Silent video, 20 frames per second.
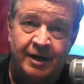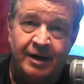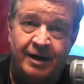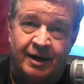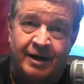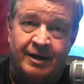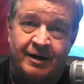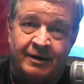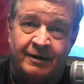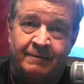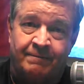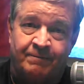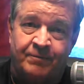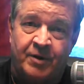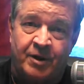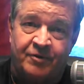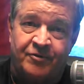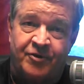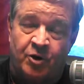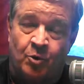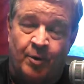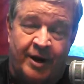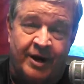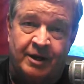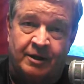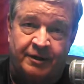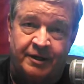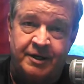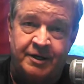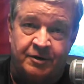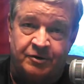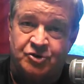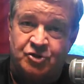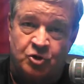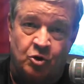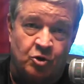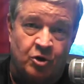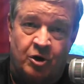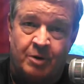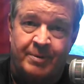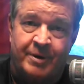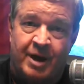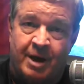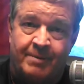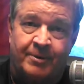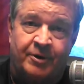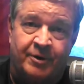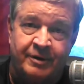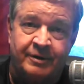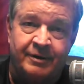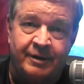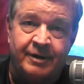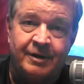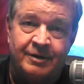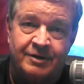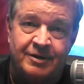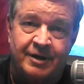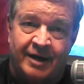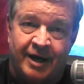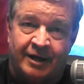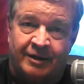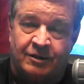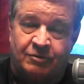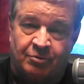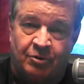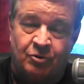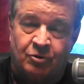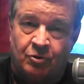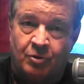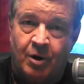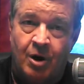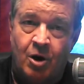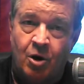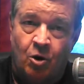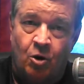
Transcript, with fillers: um, theoretically, you're still going to be able to, to get through.